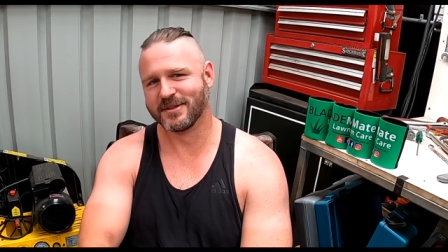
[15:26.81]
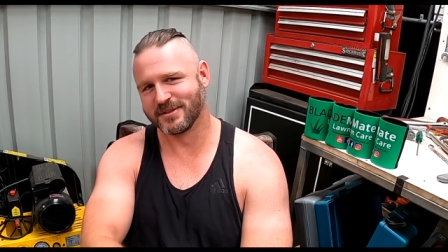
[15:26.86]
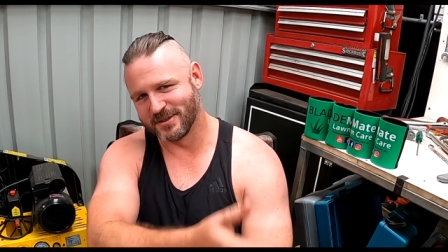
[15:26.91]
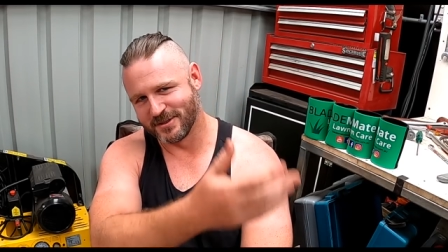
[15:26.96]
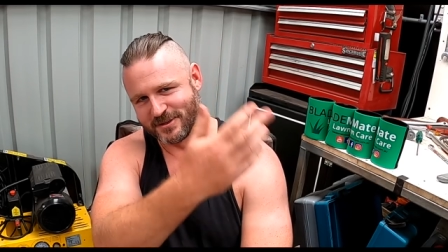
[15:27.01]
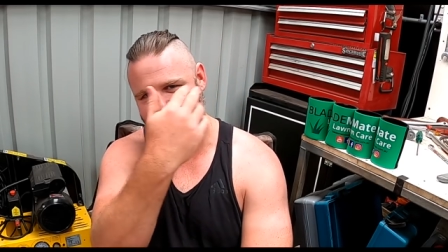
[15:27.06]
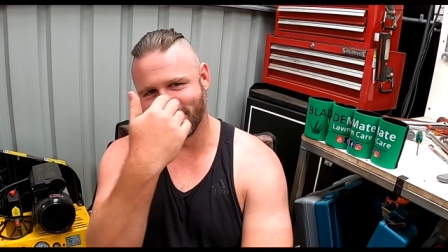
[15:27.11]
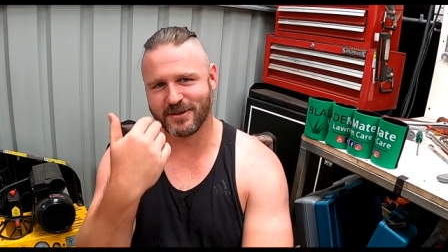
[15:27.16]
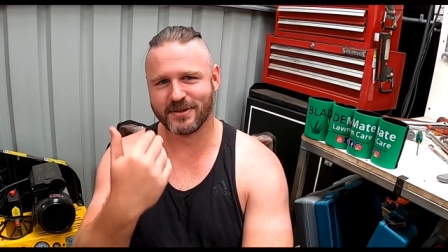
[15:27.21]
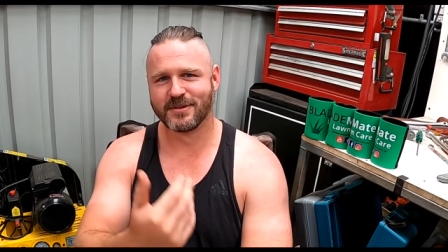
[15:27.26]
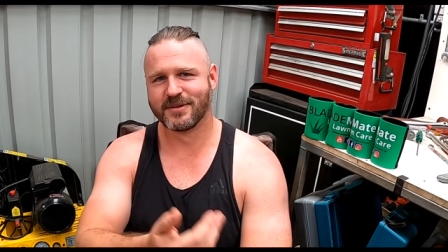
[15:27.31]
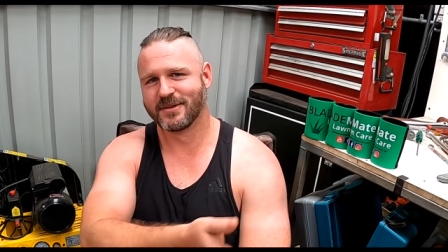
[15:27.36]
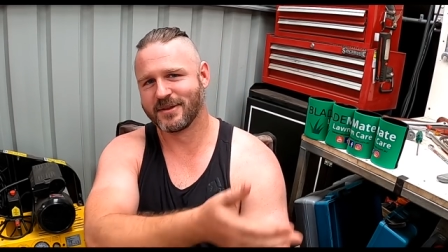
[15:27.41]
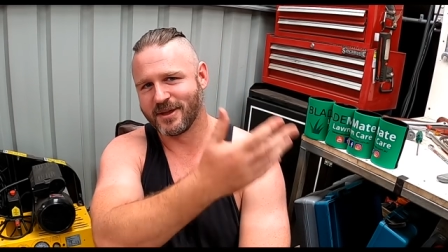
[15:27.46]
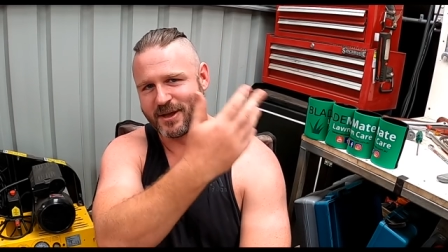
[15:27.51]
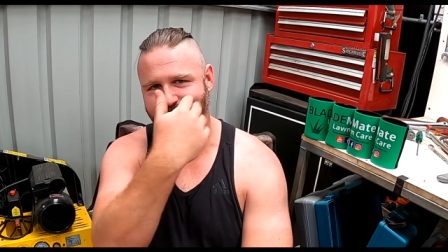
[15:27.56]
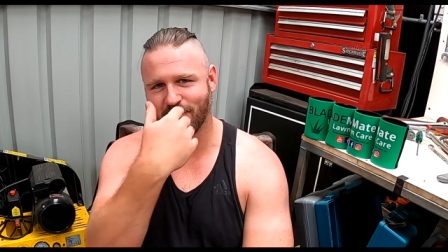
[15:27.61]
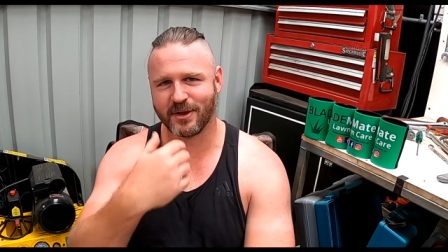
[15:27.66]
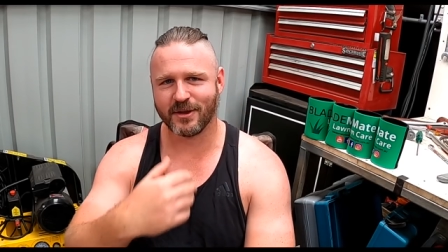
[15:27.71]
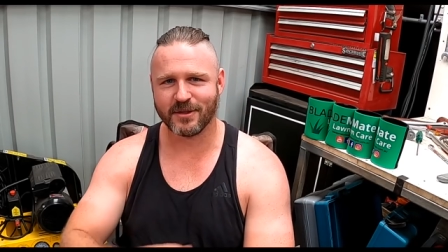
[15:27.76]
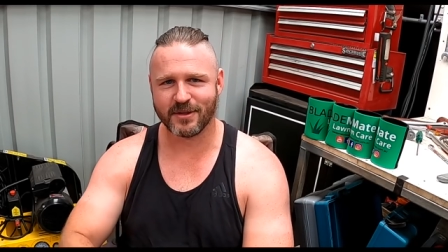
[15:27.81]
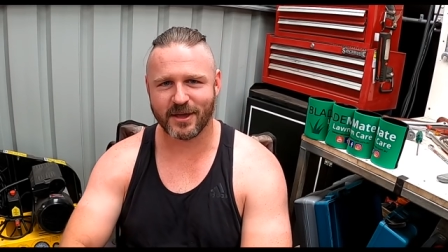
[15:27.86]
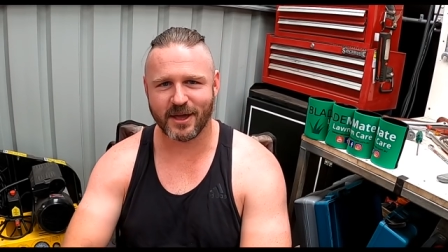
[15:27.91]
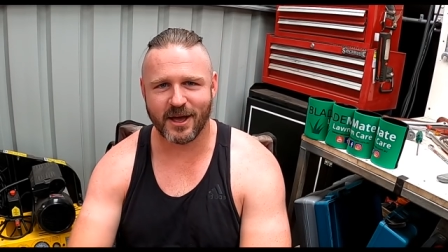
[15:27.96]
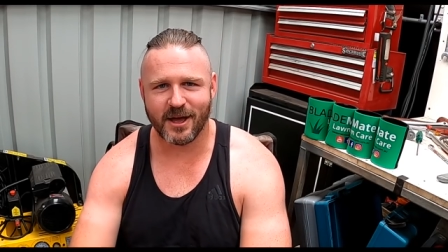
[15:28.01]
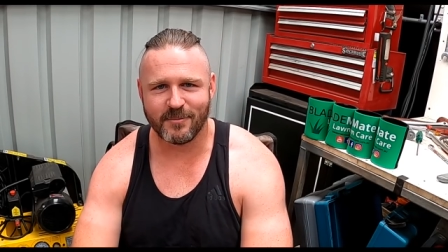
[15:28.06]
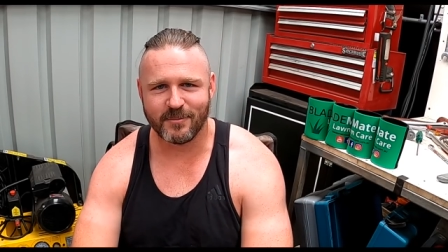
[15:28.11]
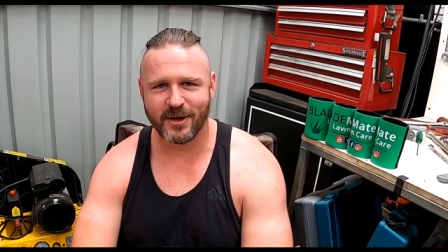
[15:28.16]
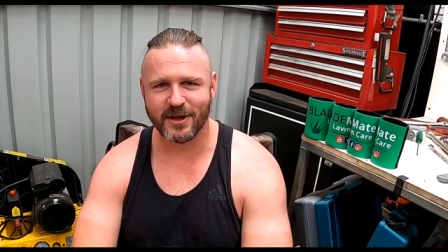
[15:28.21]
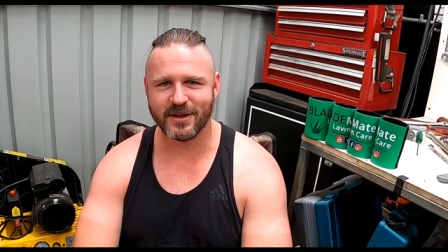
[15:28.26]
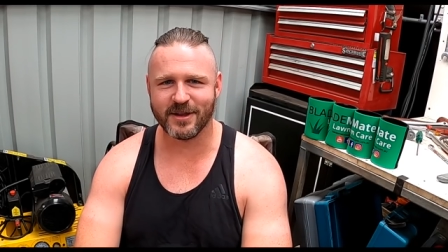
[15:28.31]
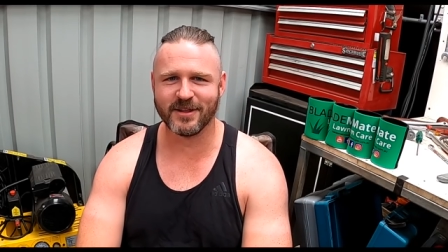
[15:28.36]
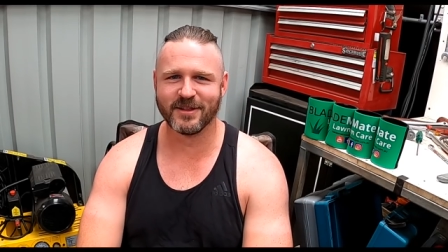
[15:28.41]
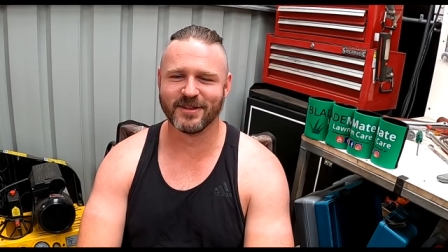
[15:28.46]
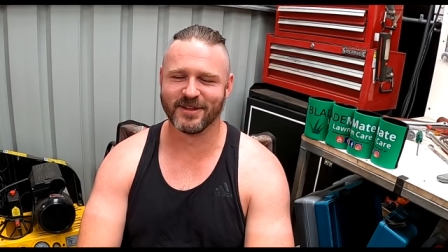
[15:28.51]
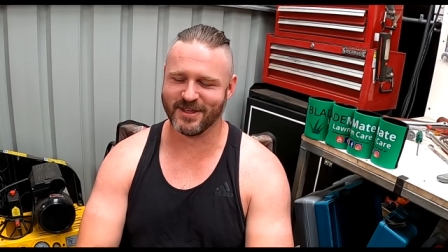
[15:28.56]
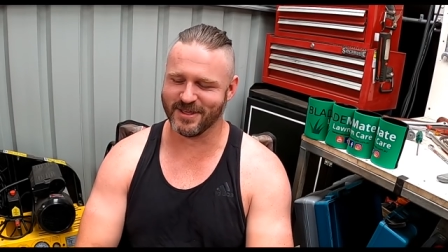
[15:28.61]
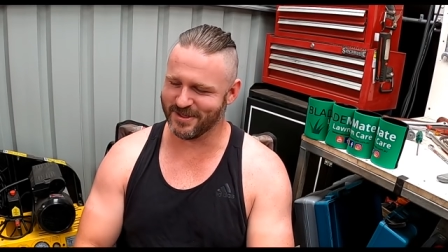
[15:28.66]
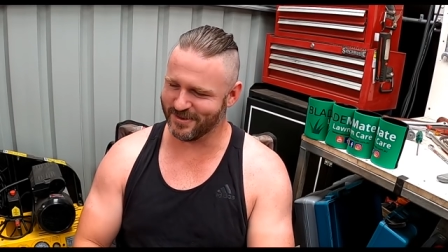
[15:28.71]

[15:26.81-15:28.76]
and said, oi, come get in the car, mate.